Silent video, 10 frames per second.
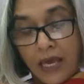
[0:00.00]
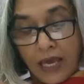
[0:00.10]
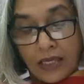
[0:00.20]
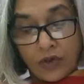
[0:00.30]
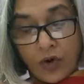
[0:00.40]

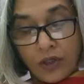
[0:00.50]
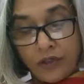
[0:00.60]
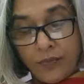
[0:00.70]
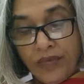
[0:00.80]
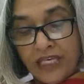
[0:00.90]
and on the
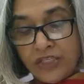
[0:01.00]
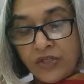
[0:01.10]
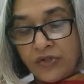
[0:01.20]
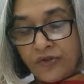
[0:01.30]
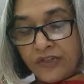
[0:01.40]

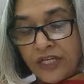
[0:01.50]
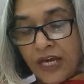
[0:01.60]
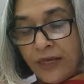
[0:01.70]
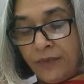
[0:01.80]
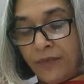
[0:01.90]
basis of
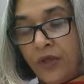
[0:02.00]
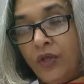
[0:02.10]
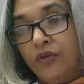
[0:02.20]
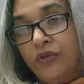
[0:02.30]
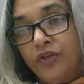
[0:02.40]
time,
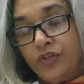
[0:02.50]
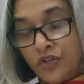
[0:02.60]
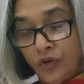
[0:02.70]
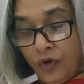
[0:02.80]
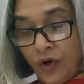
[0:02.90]
the
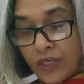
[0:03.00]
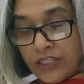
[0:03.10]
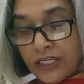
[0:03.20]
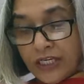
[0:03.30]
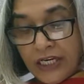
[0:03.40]

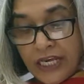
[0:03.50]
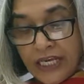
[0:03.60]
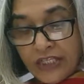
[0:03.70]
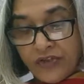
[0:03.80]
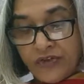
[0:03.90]
geological
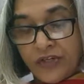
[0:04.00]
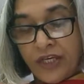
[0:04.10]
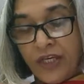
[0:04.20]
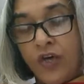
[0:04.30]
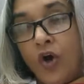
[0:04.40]

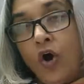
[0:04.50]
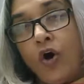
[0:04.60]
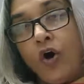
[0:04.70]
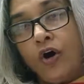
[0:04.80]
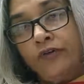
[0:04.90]
history
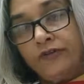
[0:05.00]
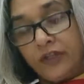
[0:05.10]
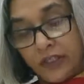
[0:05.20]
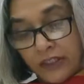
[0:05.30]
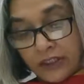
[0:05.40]
of
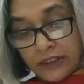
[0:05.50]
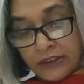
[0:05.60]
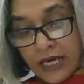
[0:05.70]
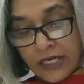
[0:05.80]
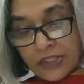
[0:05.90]
the
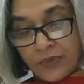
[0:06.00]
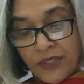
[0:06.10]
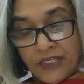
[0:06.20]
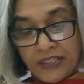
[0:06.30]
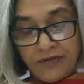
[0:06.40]
Earth has
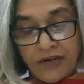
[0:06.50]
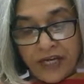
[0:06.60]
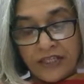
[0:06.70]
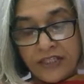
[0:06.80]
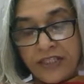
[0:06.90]
been
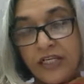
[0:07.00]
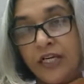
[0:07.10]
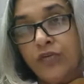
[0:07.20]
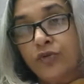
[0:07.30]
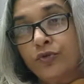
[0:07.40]
divided
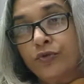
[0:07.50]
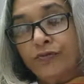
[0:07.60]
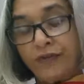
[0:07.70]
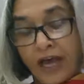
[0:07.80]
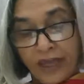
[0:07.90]
into
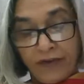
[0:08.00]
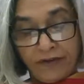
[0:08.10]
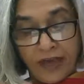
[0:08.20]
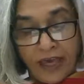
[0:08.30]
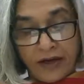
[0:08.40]
5
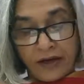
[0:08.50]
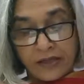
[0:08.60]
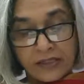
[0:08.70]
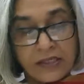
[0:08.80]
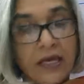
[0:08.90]

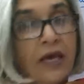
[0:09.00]
eras.